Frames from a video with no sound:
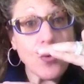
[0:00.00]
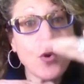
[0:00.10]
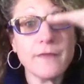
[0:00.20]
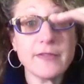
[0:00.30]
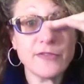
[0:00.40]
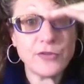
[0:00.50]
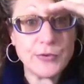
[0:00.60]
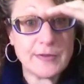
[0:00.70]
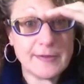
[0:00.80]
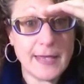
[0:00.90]
or if it's
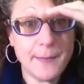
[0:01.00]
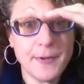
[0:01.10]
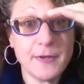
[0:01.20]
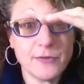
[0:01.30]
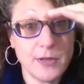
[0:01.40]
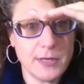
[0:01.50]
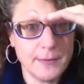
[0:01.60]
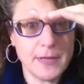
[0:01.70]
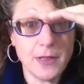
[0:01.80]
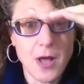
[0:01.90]
too deep, so a
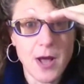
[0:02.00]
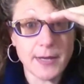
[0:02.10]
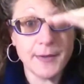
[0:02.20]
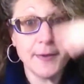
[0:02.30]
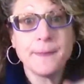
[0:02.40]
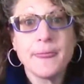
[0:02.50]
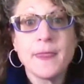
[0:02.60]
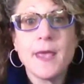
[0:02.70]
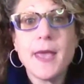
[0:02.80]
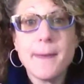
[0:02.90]
little bit long,
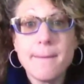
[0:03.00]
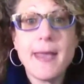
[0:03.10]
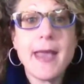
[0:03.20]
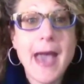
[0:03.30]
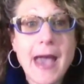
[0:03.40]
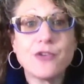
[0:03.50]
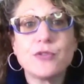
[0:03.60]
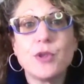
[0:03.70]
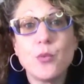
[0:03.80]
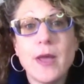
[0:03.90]
it may
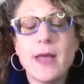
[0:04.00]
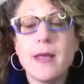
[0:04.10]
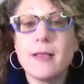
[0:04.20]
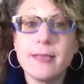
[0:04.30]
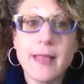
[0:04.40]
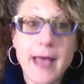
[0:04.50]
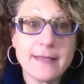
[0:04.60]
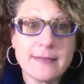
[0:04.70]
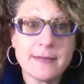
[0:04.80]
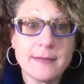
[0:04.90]
actually weigh
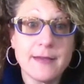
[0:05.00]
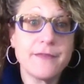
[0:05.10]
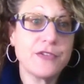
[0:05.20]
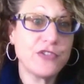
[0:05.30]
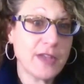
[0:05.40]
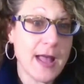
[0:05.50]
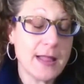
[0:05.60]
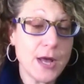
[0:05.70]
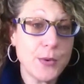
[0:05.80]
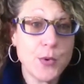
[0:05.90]
less if it's
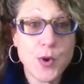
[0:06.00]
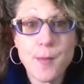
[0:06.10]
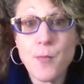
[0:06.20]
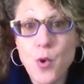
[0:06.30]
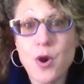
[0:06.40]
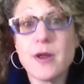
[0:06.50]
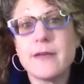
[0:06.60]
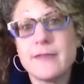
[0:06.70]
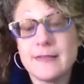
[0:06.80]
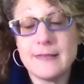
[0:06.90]
shallow or more
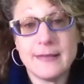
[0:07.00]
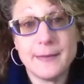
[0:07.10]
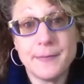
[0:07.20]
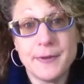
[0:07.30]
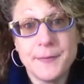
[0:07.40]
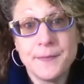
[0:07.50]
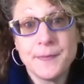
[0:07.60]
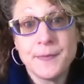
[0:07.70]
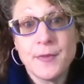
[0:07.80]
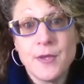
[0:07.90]
if it's deep.
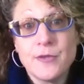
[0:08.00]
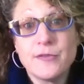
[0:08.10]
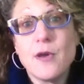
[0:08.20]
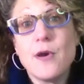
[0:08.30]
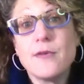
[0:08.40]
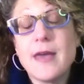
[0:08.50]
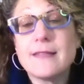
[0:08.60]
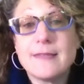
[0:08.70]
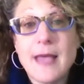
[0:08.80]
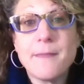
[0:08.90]
So
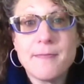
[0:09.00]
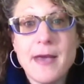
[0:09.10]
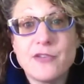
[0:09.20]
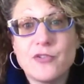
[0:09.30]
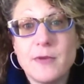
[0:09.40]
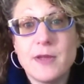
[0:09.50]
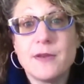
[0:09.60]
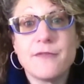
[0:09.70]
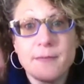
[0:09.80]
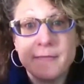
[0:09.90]
that depth
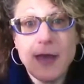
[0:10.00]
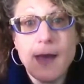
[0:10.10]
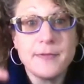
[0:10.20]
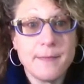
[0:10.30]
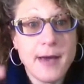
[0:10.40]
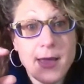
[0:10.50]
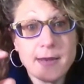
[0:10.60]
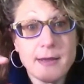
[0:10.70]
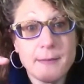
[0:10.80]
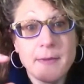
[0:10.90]
measurement from top to
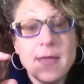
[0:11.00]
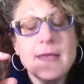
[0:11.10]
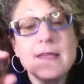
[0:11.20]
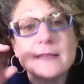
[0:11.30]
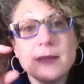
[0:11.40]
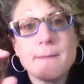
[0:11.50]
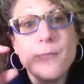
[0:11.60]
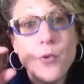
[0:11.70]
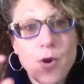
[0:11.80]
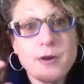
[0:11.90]
bottom is an
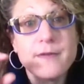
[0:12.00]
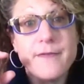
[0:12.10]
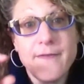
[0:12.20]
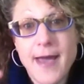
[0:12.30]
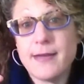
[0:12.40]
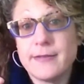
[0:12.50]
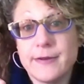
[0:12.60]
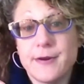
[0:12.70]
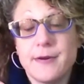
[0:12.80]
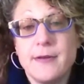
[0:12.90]
important
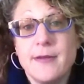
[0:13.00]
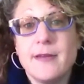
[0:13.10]
factor,